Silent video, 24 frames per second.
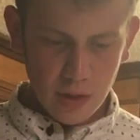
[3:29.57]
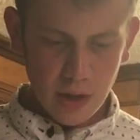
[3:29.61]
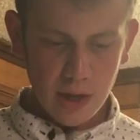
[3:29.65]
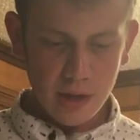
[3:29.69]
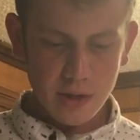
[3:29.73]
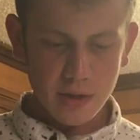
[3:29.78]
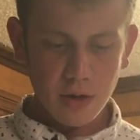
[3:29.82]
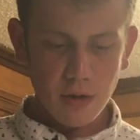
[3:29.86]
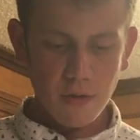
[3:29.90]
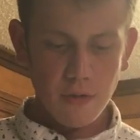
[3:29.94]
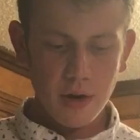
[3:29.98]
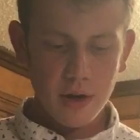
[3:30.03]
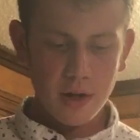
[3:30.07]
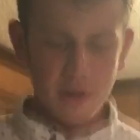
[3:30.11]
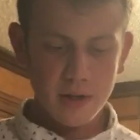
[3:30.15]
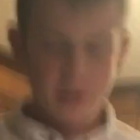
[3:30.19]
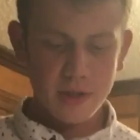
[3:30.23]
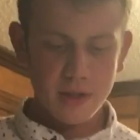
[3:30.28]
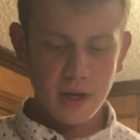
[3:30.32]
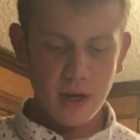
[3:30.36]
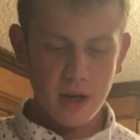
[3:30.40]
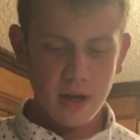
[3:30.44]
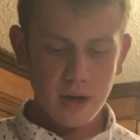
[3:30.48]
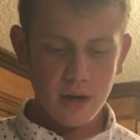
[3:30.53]
As already
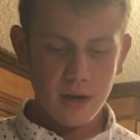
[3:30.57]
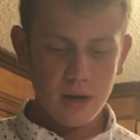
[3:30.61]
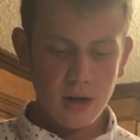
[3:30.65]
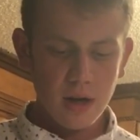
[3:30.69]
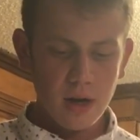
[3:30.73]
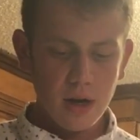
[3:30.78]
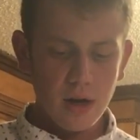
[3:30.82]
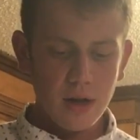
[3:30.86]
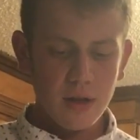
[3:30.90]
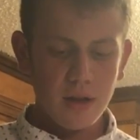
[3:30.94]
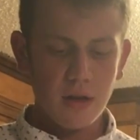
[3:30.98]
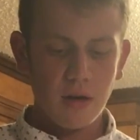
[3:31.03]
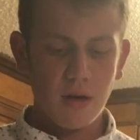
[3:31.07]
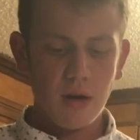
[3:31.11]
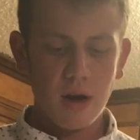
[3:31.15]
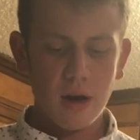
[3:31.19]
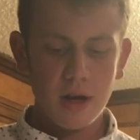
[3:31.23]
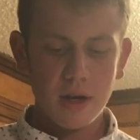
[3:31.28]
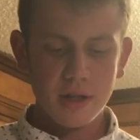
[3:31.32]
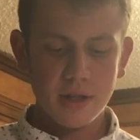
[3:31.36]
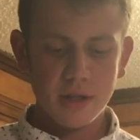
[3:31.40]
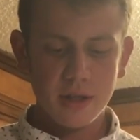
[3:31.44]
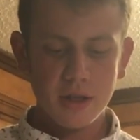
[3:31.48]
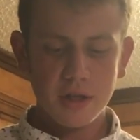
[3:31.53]
stated, the
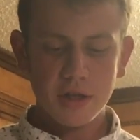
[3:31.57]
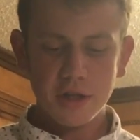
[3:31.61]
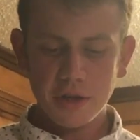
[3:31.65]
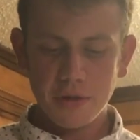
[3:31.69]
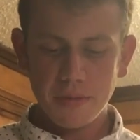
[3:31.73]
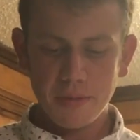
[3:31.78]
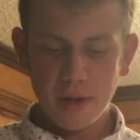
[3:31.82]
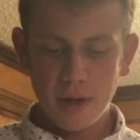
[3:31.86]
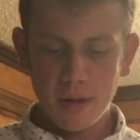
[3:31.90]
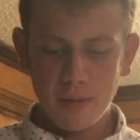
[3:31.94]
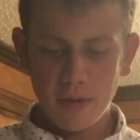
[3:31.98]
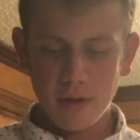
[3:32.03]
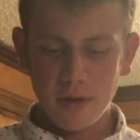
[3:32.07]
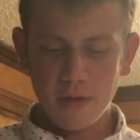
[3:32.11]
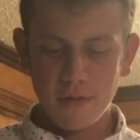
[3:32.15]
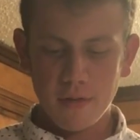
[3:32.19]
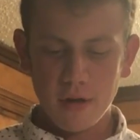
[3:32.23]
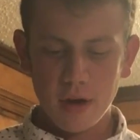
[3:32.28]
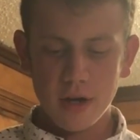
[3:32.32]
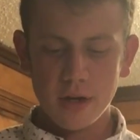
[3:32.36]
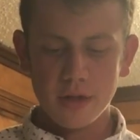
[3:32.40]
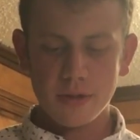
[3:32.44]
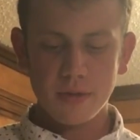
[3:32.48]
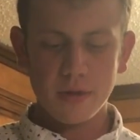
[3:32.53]
greatest issue people have
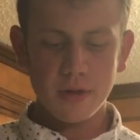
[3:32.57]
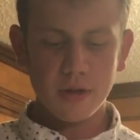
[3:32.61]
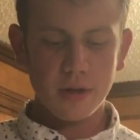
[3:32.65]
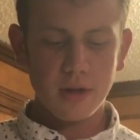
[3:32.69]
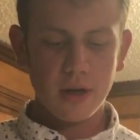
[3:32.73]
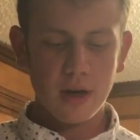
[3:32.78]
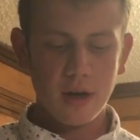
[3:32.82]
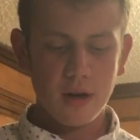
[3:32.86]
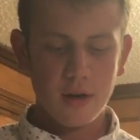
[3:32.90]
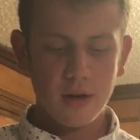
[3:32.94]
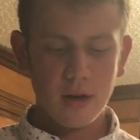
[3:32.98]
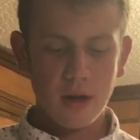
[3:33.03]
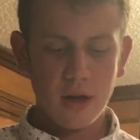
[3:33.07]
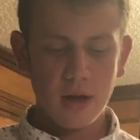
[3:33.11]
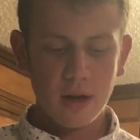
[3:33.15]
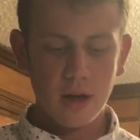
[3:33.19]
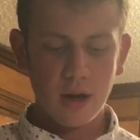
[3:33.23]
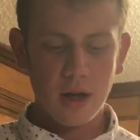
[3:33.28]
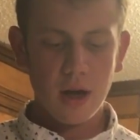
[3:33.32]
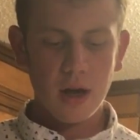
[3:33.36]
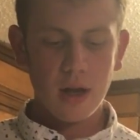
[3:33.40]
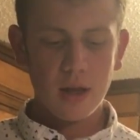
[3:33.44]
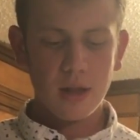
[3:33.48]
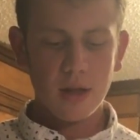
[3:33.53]
raised with the Title
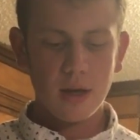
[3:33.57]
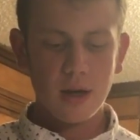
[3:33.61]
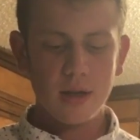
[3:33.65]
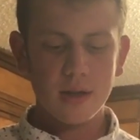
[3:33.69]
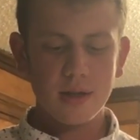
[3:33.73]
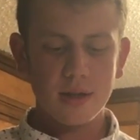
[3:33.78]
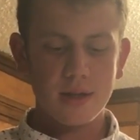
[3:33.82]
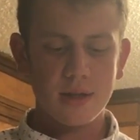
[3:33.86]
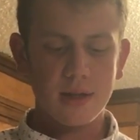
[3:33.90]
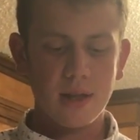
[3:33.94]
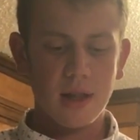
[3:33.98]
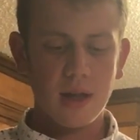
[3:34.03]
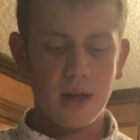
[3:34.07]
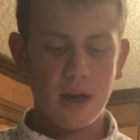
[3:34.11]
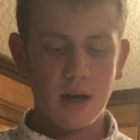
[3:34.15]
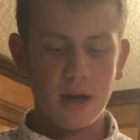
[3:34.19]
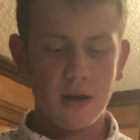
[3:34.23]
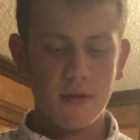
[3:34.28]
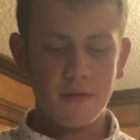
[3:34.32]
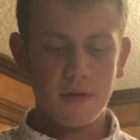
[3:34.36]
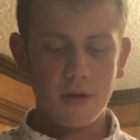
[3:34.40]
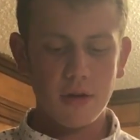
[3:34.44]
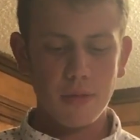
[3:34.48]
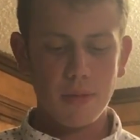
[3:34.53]
IX guidelines is the
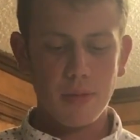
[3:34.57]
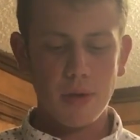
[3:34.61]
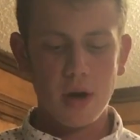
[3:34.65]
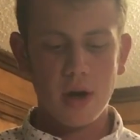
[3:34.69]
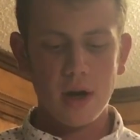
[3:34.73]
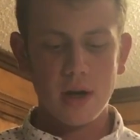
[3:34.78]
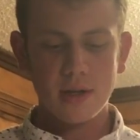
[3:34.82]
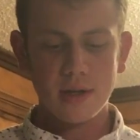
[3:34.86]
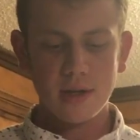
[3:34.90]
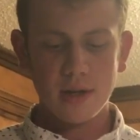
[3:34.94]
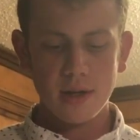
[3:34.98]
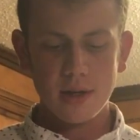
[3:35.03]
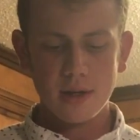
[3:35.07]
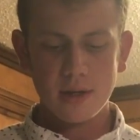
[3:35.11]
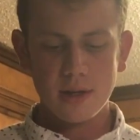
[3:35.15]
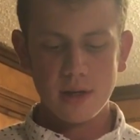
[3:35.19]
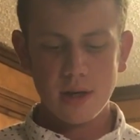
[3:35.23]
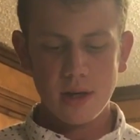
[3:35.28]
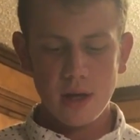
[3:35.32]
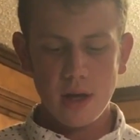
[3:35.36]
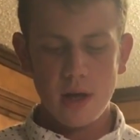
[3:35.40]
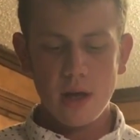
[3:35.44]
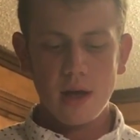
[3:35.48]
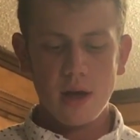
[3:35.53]
lack of due process
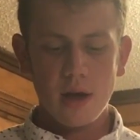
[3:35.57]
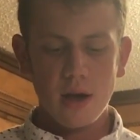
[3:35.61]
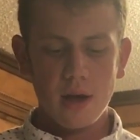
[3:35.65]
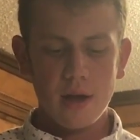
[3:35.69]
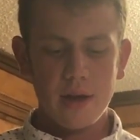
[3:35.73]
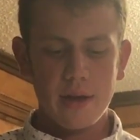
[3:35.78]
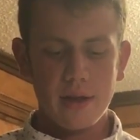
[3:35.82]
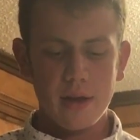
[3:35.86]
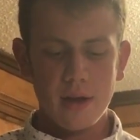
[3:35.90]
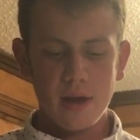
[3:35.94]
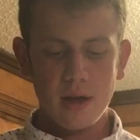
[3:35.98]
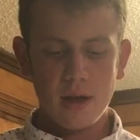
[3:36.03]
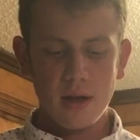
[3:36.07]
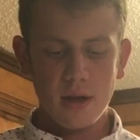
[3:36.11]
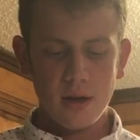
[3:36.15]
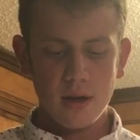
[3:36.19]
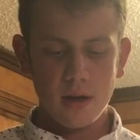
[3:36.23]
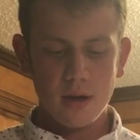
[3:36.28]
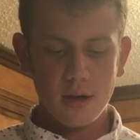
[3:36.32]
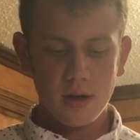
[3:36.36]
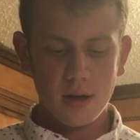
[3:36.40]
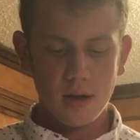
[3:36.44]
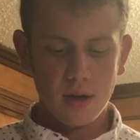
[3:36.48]
and the